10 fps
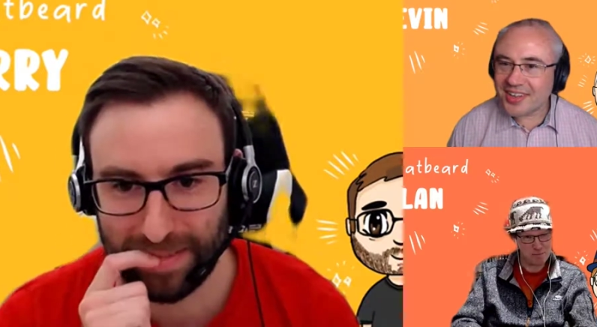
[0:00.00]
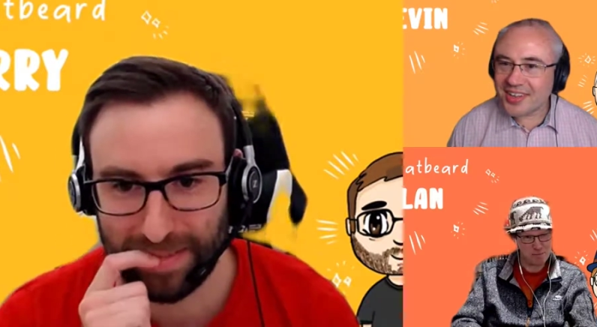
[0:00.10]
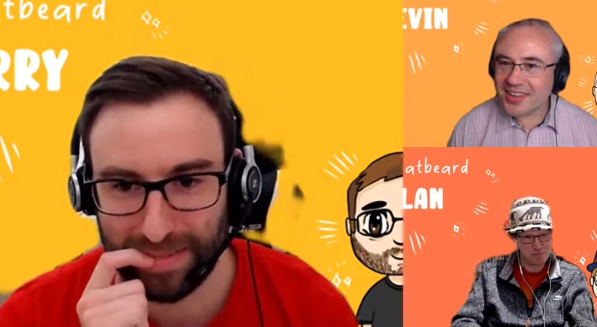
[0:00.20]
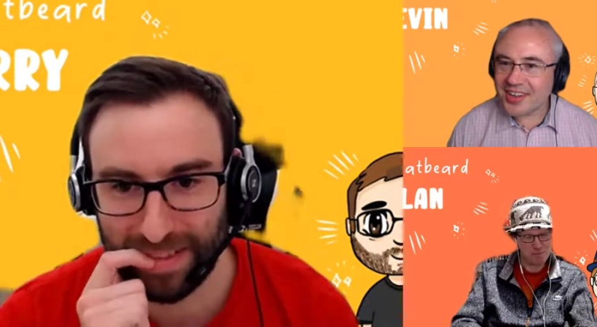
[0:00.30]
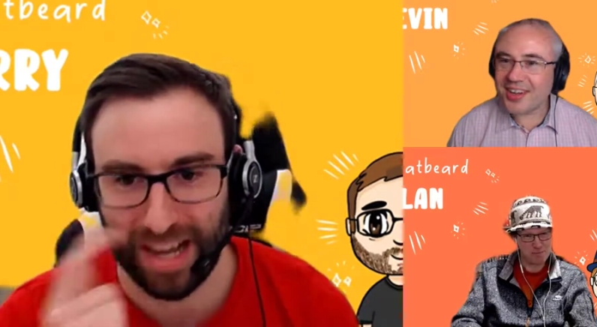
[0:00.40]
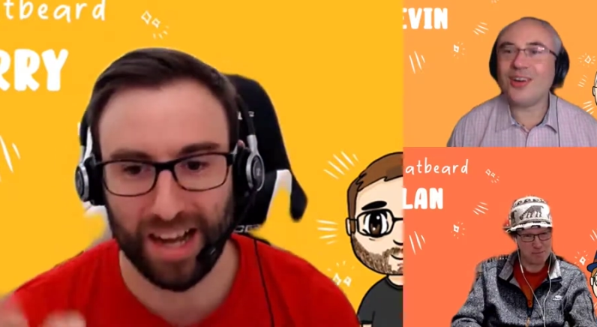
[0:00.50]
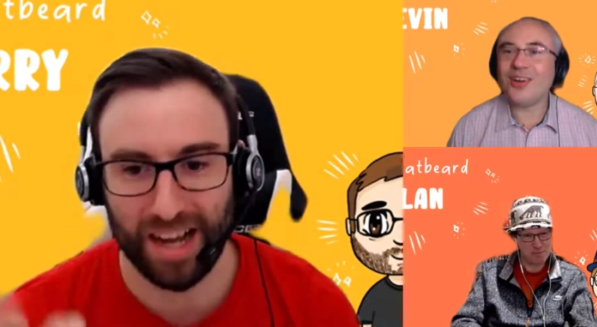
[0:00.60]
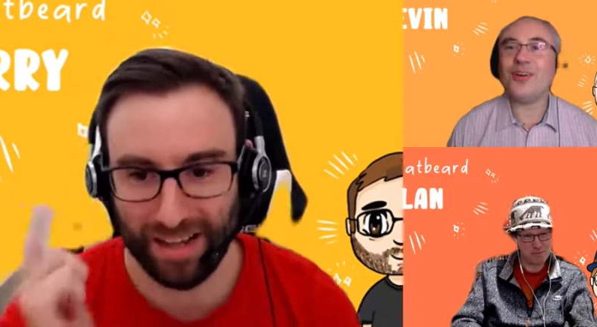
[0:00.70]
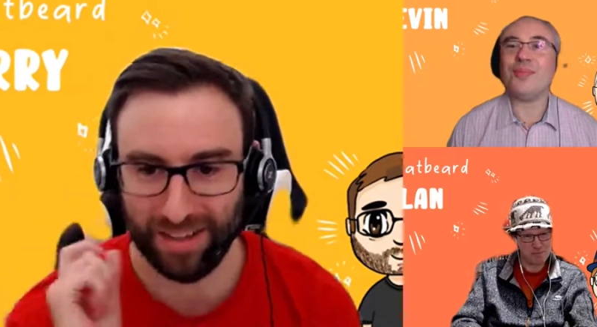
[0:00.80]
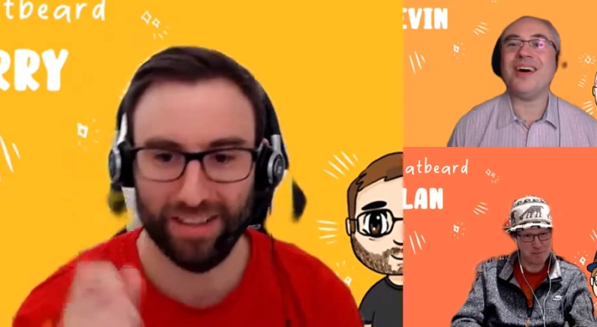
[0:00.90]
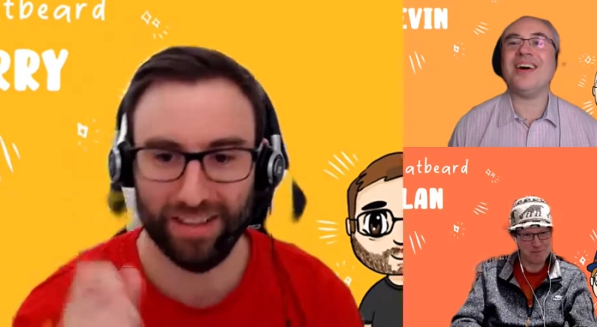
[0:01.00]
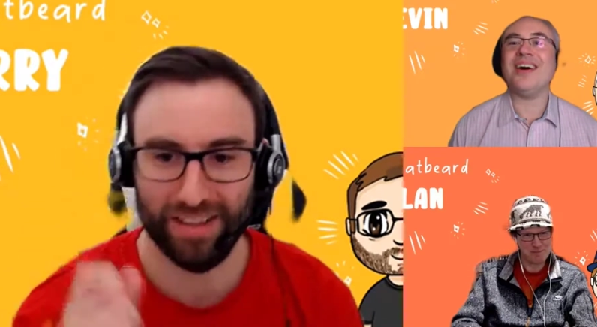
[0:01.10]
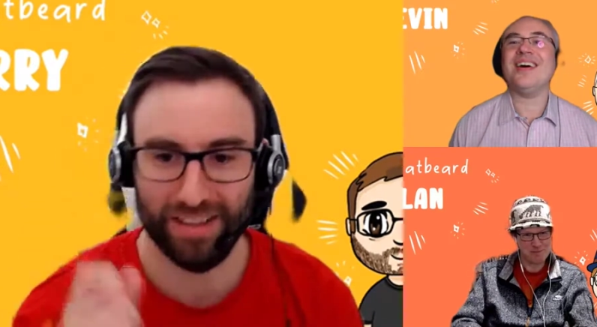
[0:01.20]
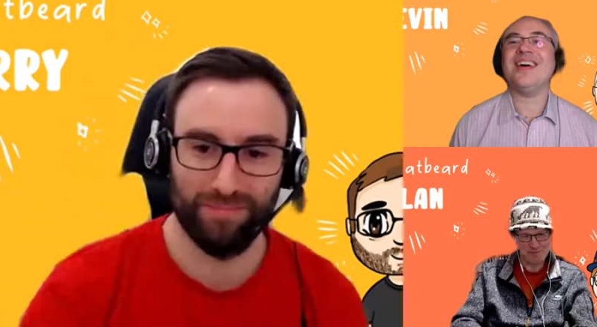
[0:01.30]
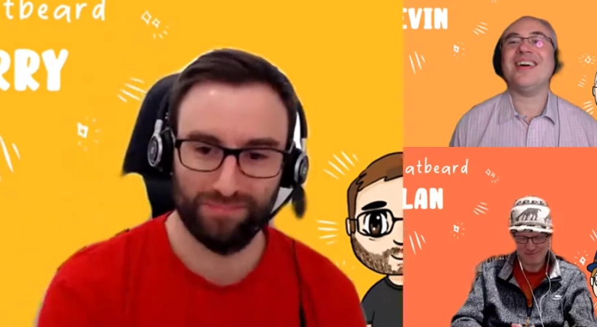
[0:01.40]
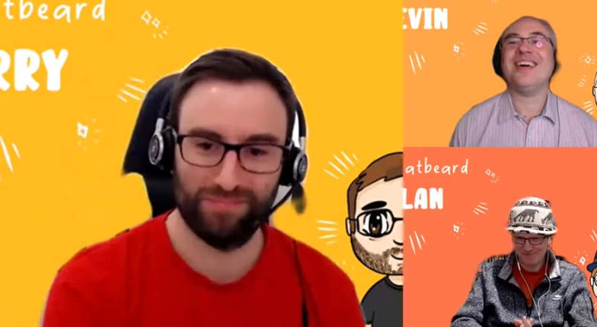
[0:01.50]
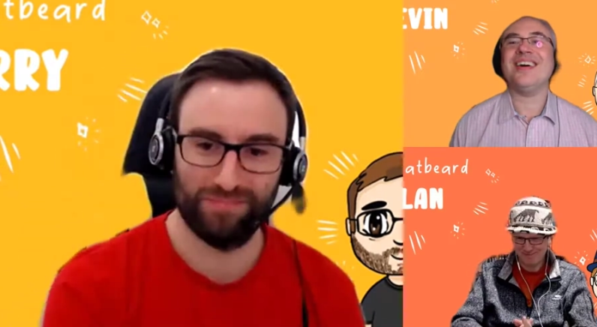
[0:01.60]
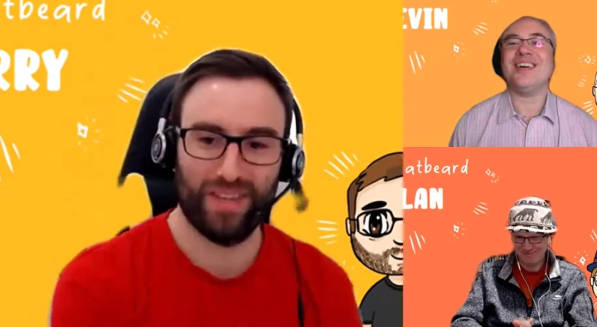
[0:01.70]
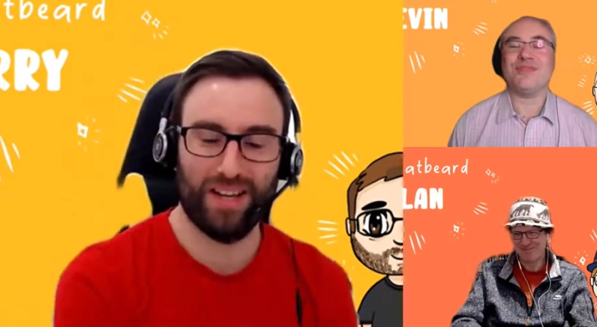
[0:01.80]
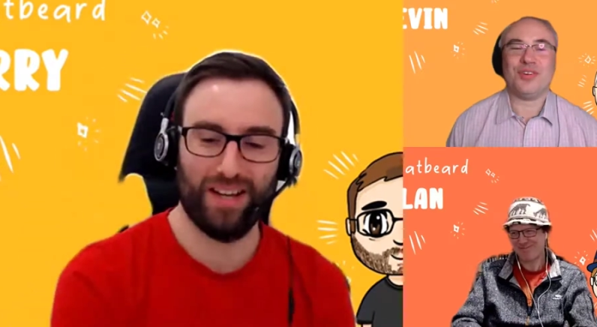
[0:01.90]
Speaker 1: A llama. Uh, ah, of
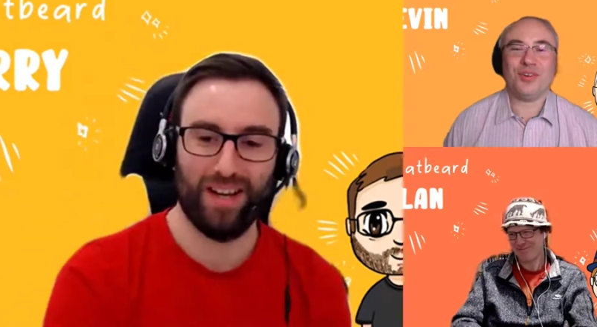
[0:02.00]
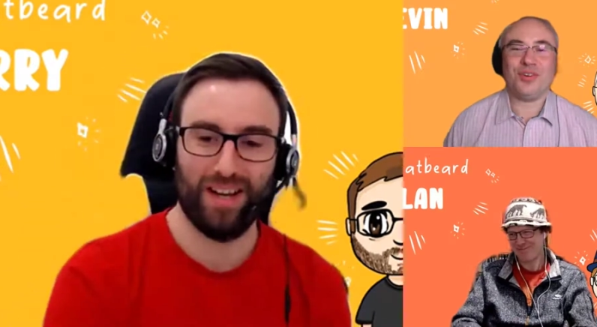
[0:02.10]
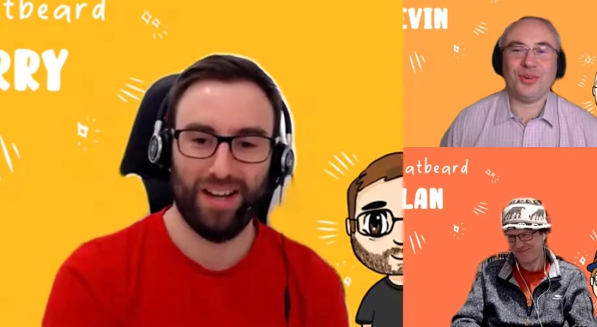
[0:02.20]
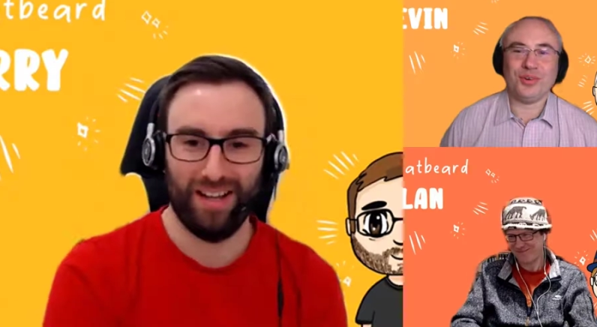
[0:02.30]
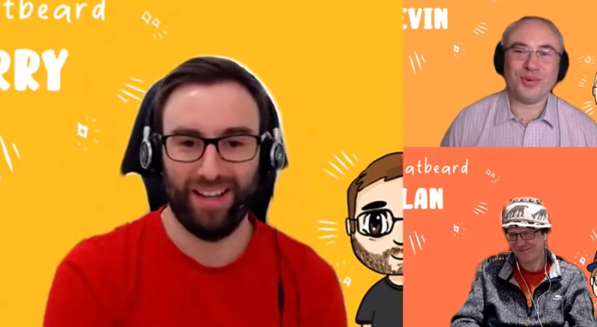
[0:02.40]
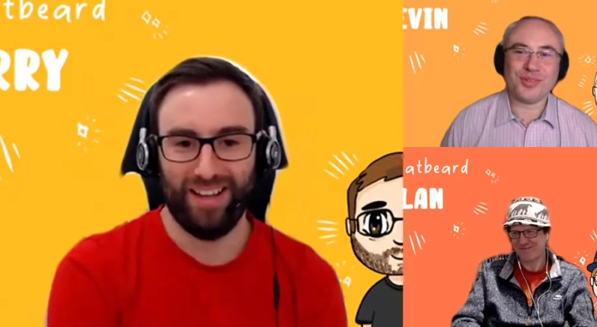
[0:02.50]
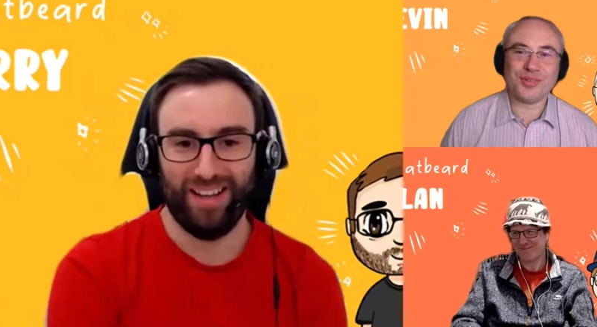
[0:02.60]
course course.